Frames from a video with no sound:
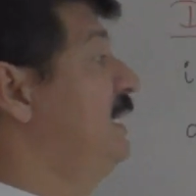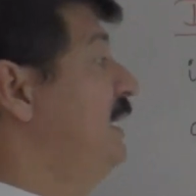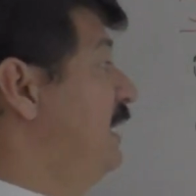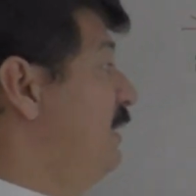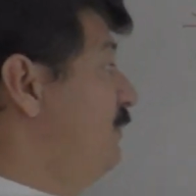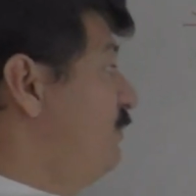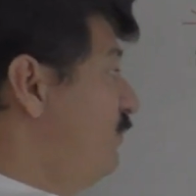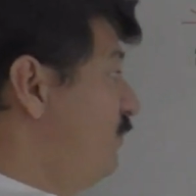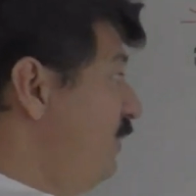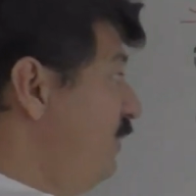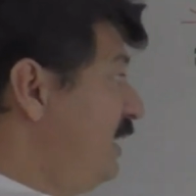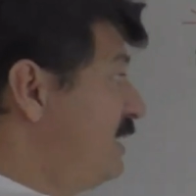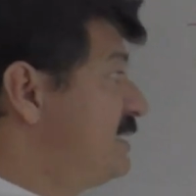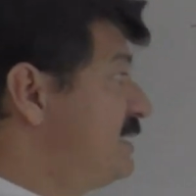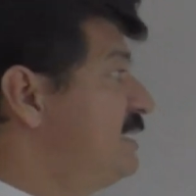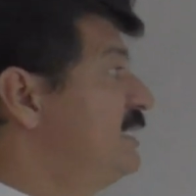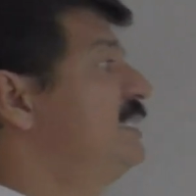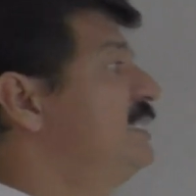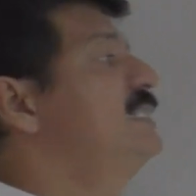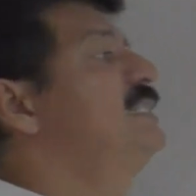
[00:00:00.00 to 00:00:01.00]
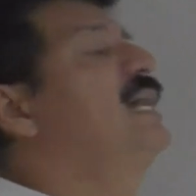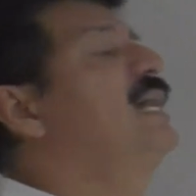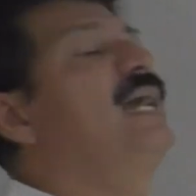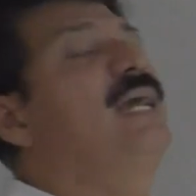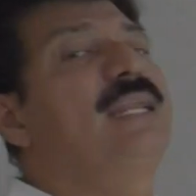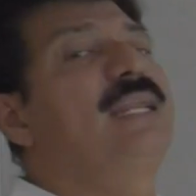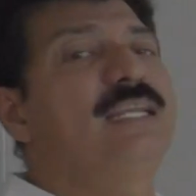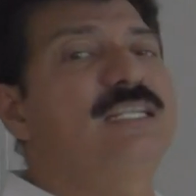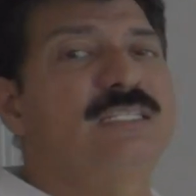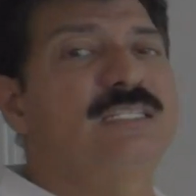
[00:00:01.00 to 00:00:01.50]
in a fixed
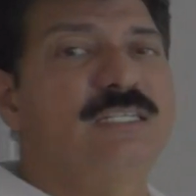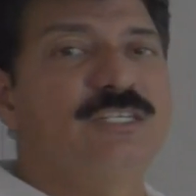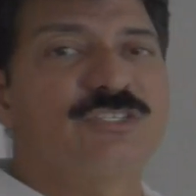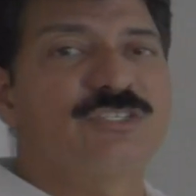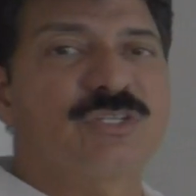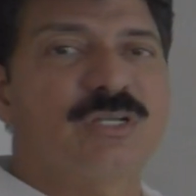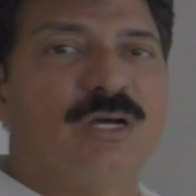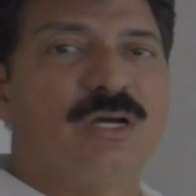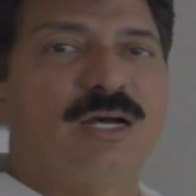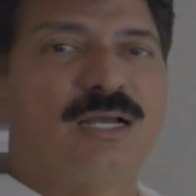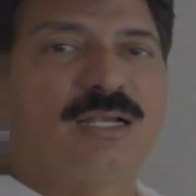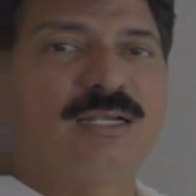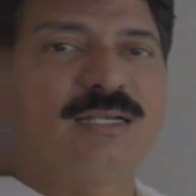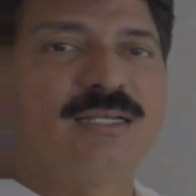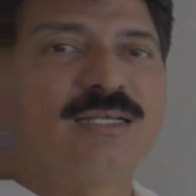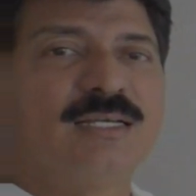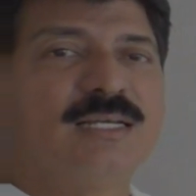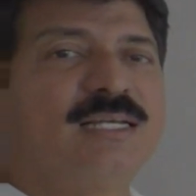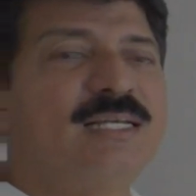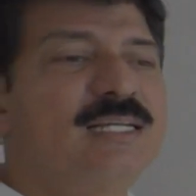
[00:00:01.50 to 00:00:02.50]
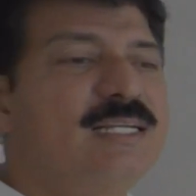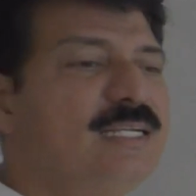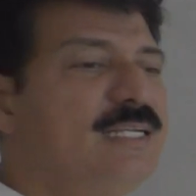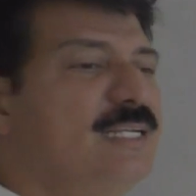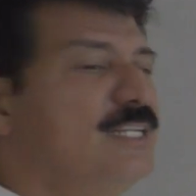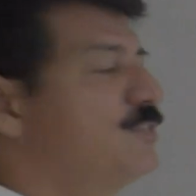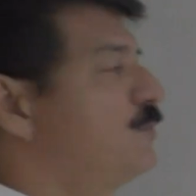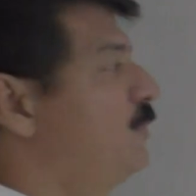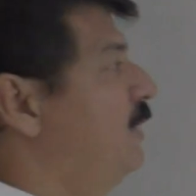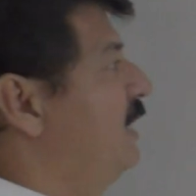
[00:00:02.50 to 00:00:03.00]
direction is called
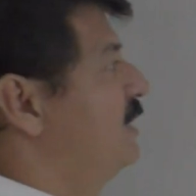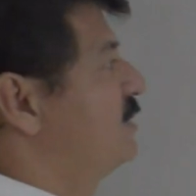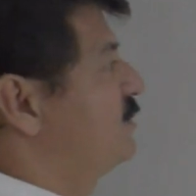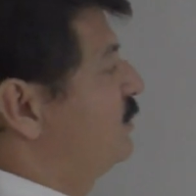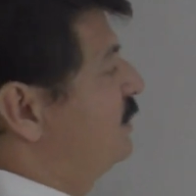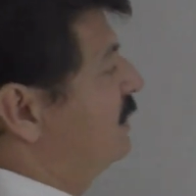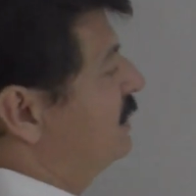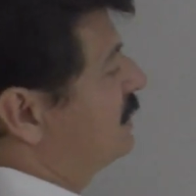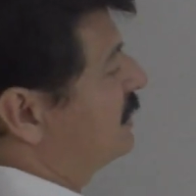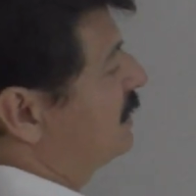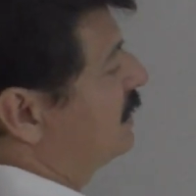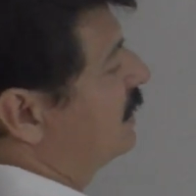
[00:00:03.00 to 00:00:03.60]
displacement.